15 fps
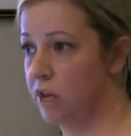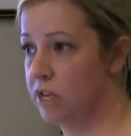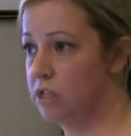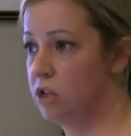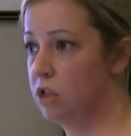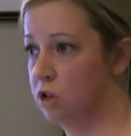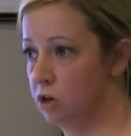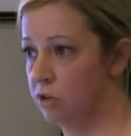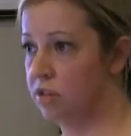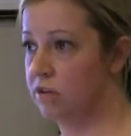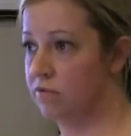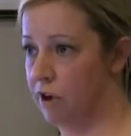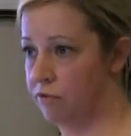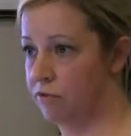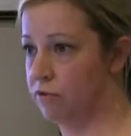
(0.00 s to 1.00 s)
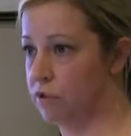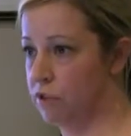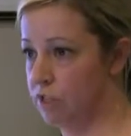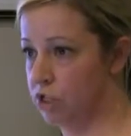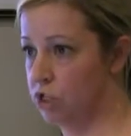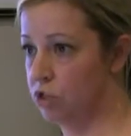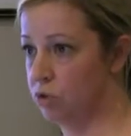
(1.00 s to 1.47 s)
There's lots of other
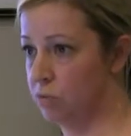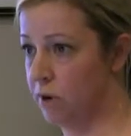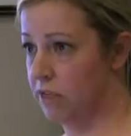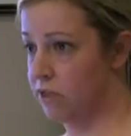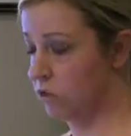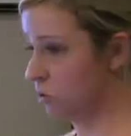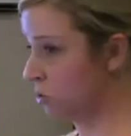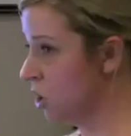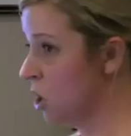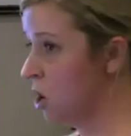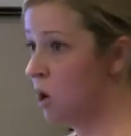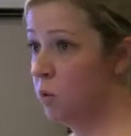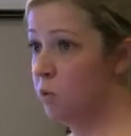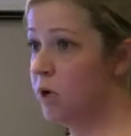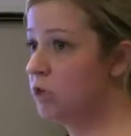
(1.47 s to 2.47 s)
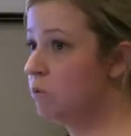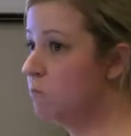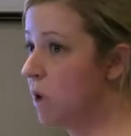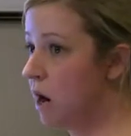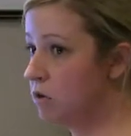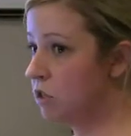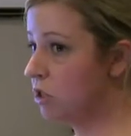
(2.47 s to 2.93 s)
additional muscles, which
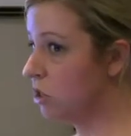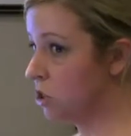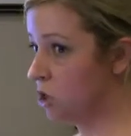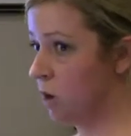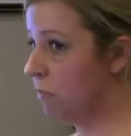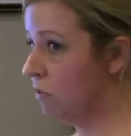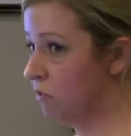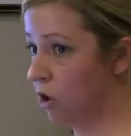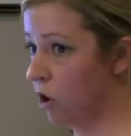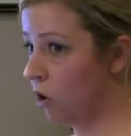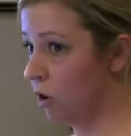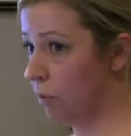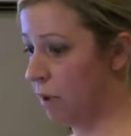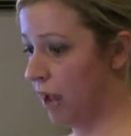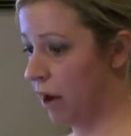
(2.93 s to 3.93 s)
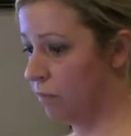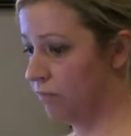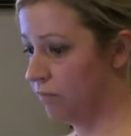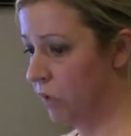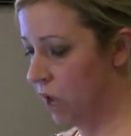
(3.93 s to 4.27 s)
most of the time are forgotten about.